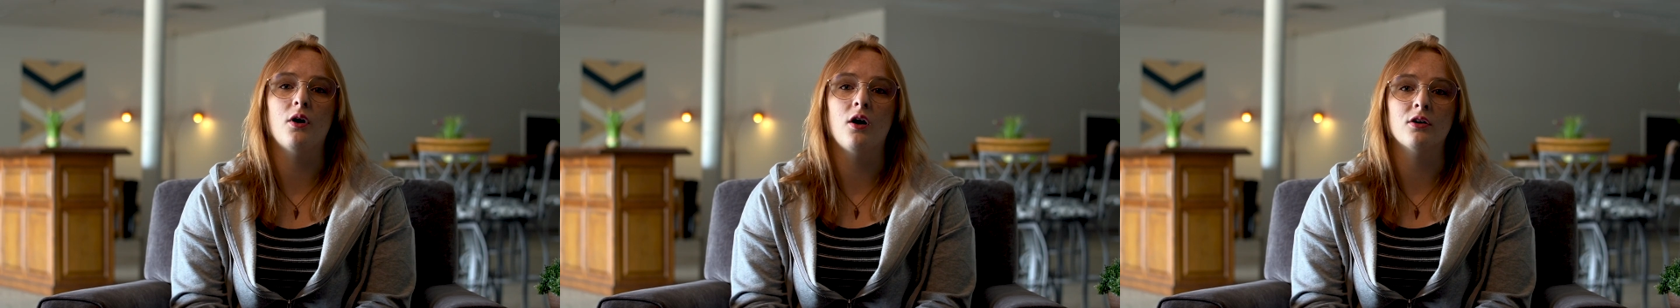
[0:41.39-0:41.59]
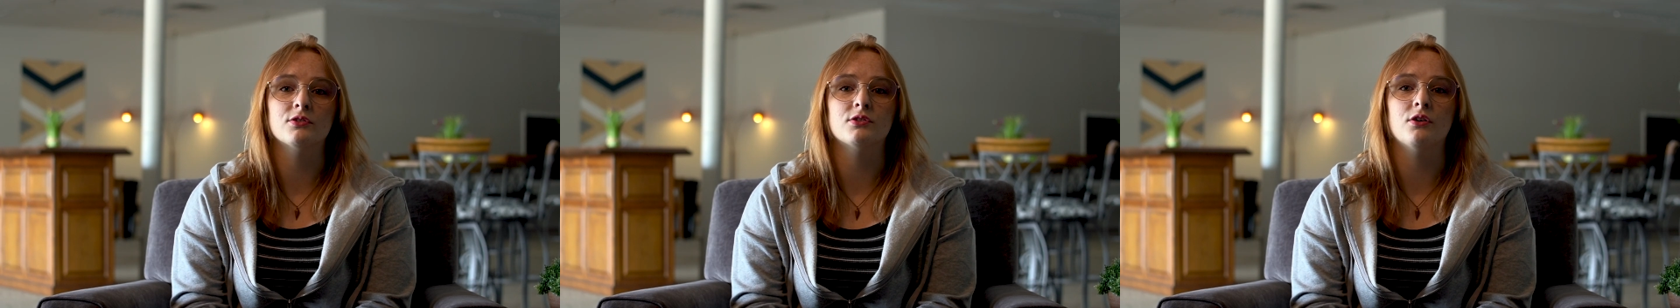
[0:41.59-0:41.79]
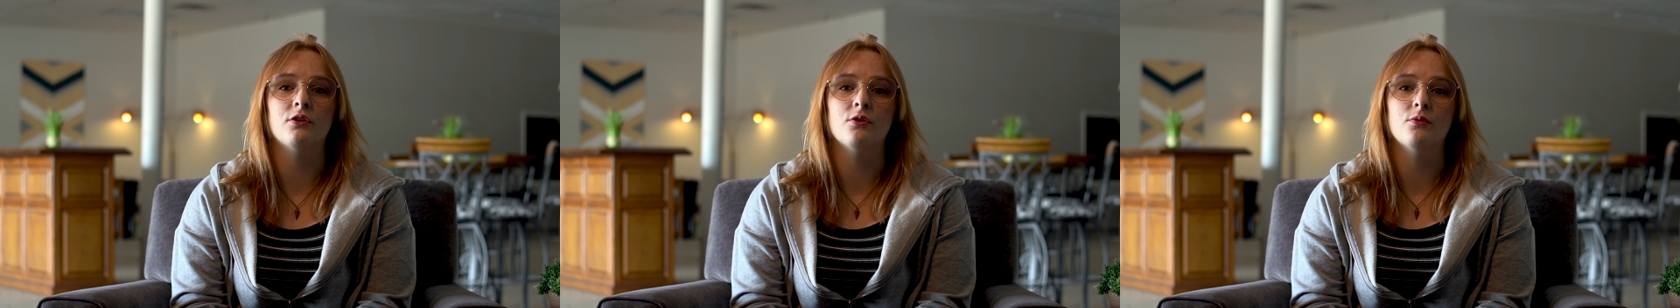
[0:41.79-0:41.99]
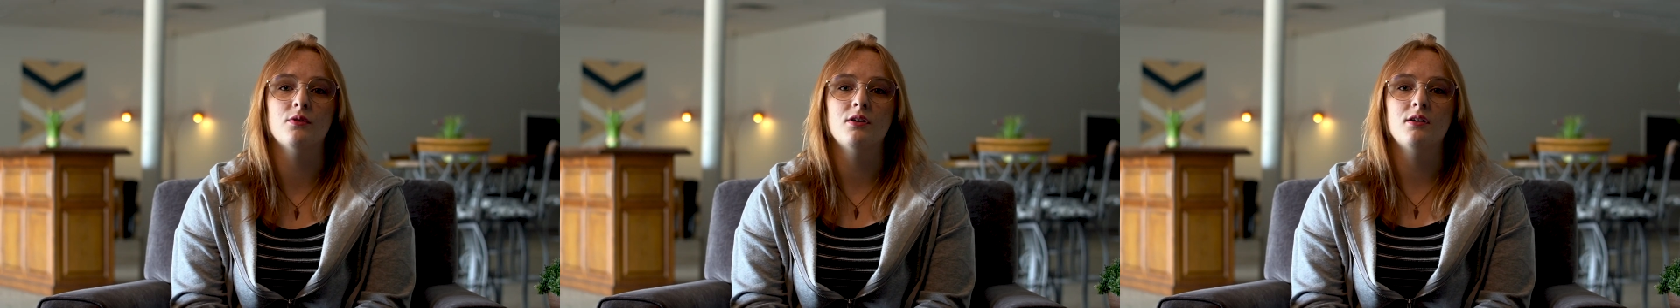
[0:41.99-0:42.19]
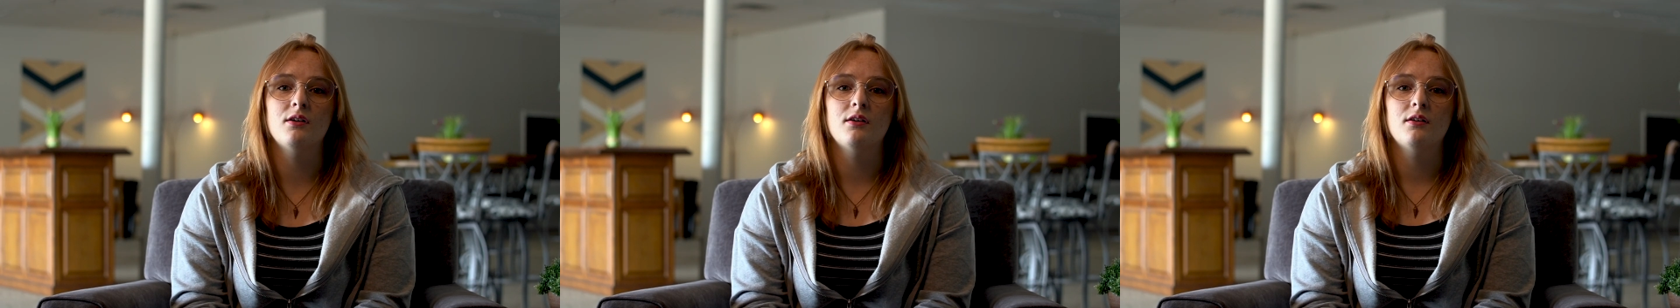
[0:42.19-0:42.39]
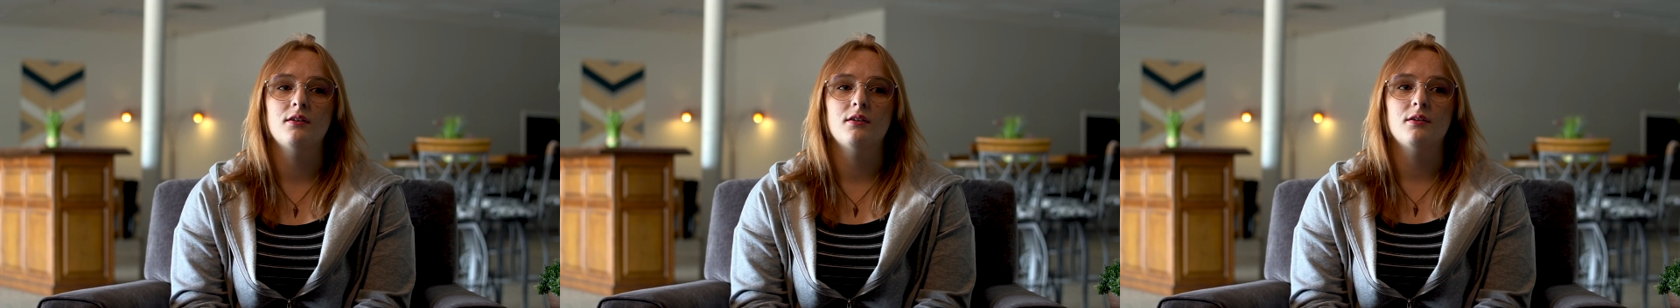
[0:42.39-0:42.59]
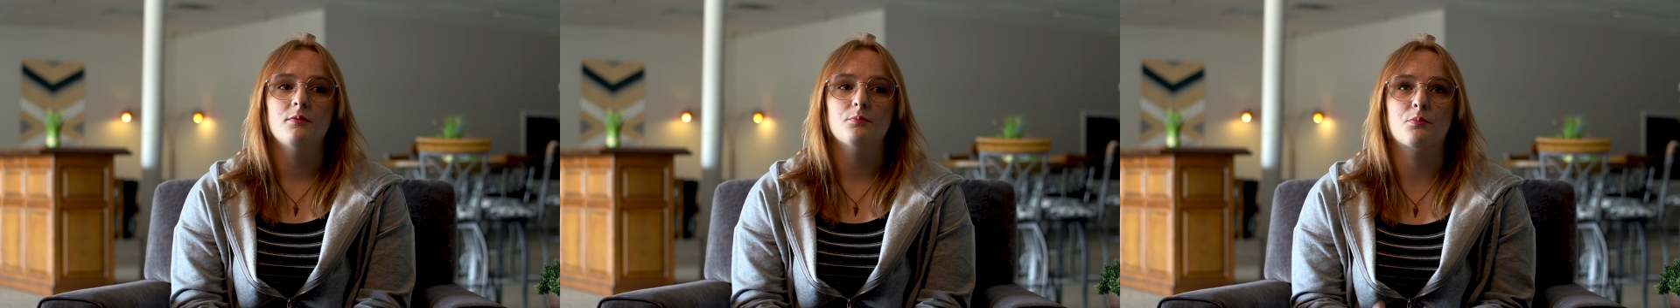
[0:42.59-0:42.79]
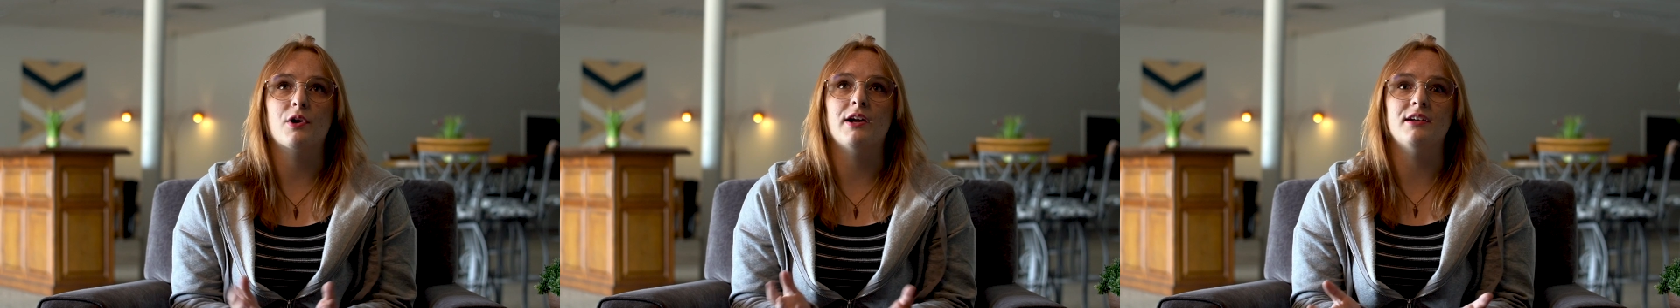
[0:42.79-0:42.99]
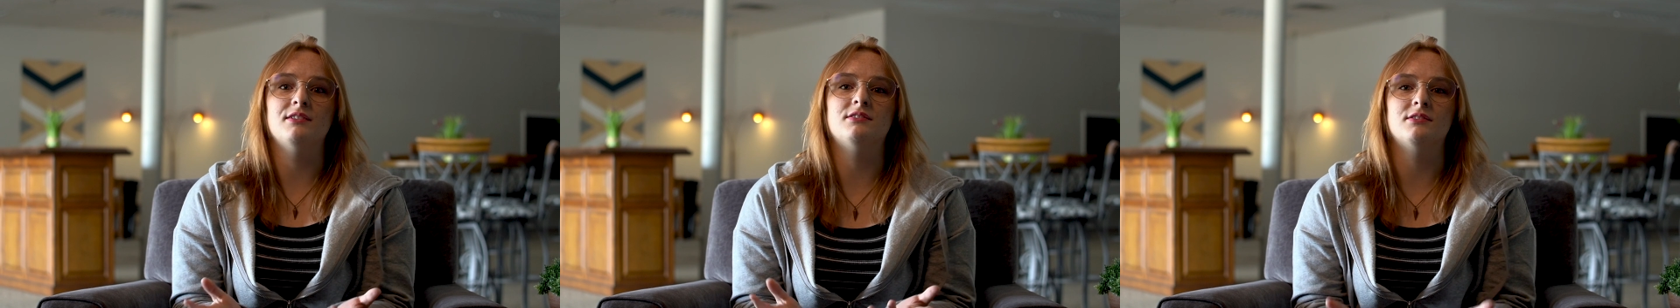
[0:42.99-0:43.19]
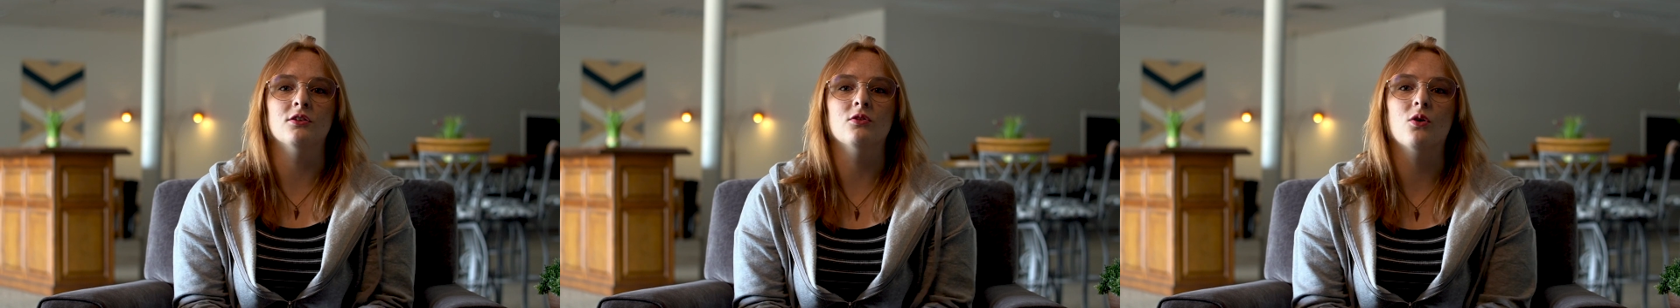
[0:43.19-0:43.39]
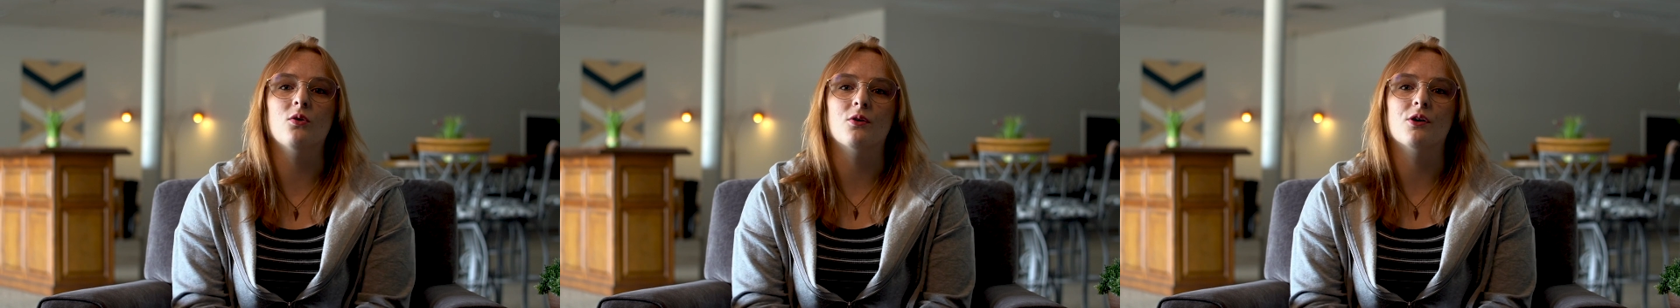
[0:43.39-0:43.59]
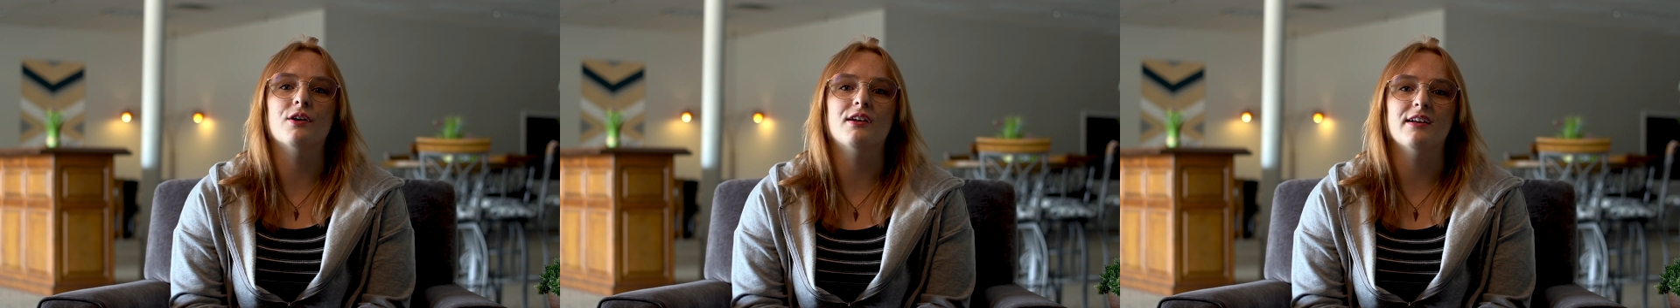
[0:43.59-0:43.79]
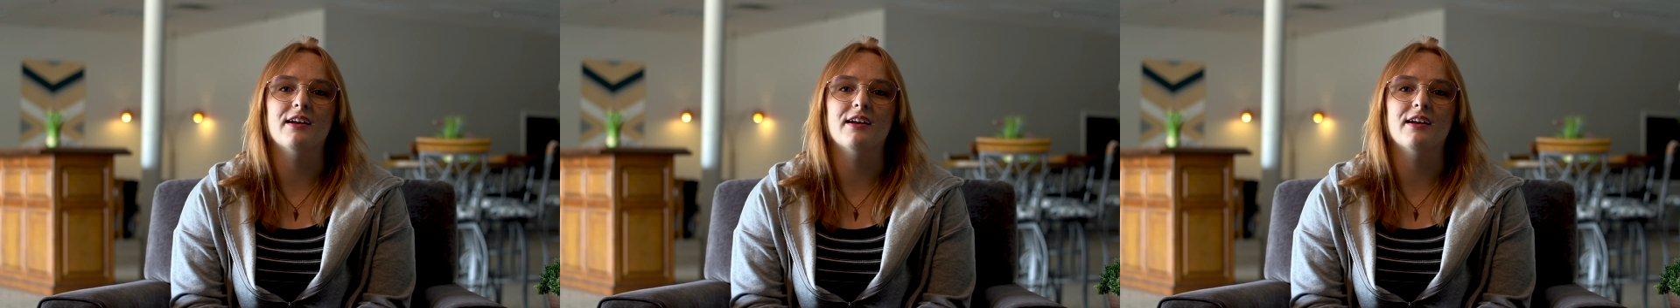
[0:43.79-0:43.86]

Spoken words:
also praise the Lord.